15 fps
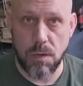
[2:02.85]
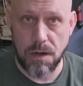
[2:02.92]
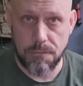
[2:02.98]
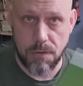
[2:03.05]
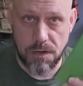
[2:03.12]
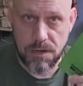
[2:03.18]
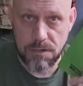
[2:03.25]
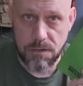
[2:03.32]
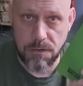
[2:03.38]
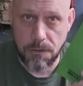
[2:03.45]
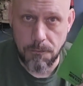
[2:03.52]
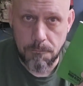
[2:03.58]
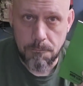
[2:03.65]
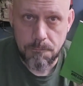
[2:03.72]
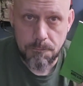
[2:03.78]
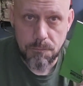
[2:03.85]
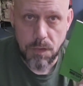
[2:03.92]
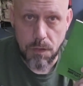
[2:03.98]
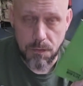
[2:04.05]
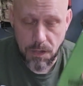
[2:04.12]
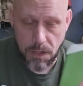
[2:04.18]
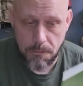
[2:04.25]
whatever I need to do,
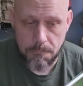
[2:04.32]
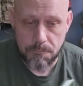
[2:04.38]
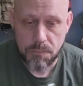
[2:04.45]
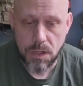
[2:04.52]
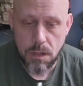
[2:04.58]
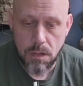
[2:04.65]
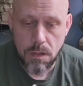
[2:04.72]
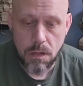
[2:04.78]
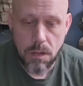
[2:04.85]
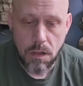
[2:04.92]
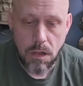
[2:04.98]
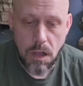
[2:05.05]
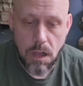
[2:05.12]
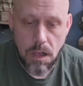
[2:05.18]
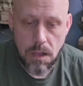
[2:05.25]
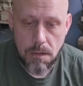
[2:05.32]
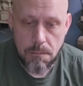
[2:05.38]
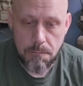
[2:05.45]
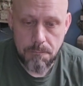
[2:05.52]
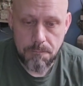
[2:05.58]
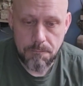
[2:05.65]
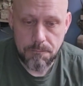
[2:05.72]
okay?
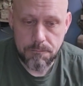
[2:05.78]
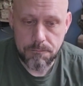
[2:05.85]
Some